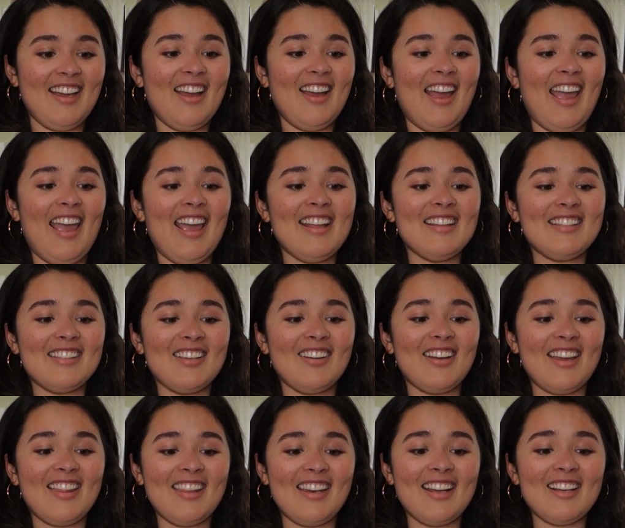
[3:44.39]
The
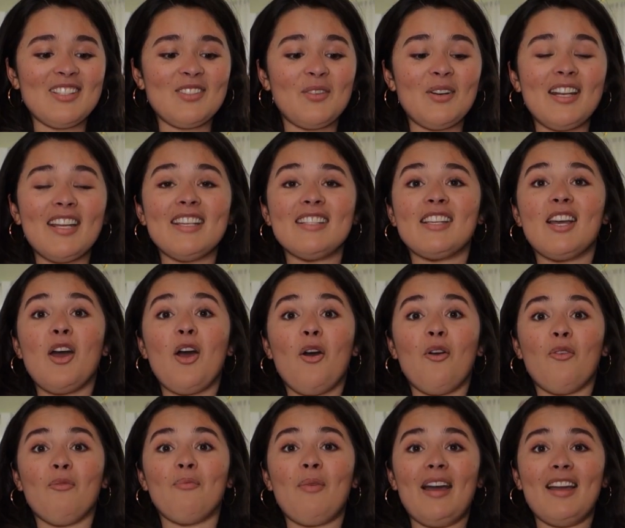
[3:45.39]
next one is
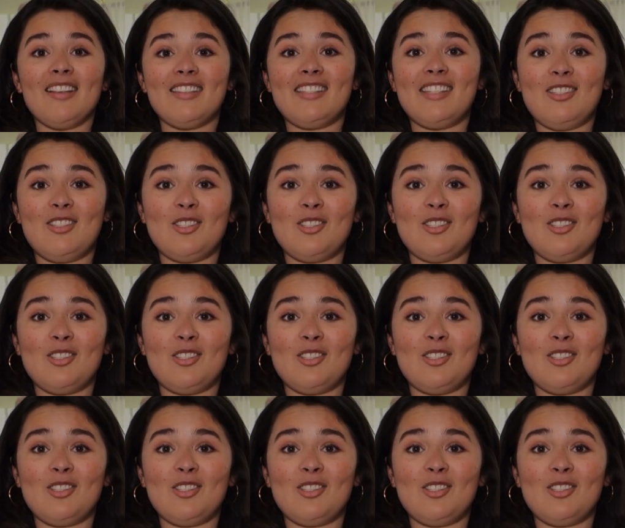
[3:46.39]
my sister...